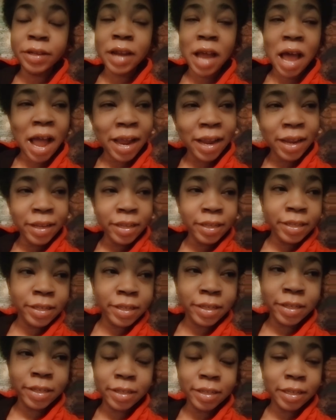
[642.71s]

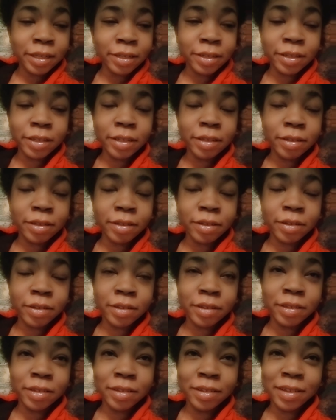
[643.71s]
nice?
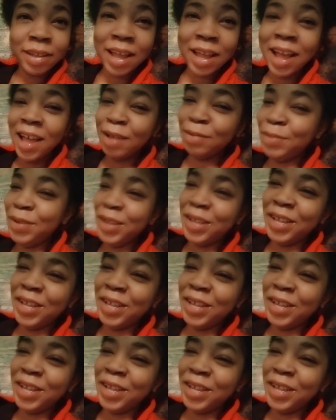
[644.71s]
I